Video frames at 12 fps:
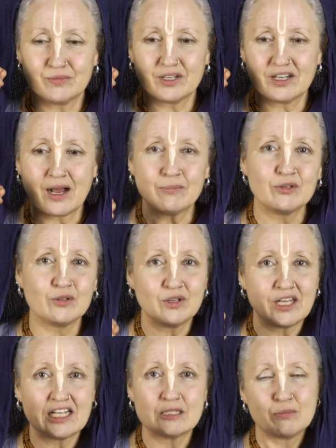come to the
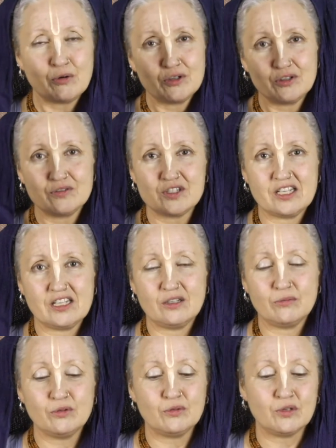next point of seeing the
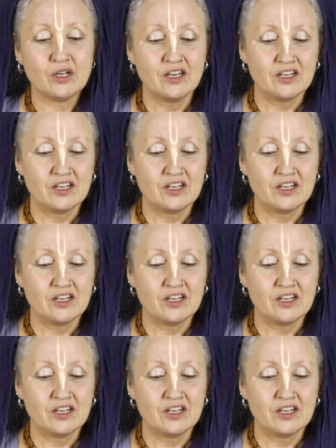moon.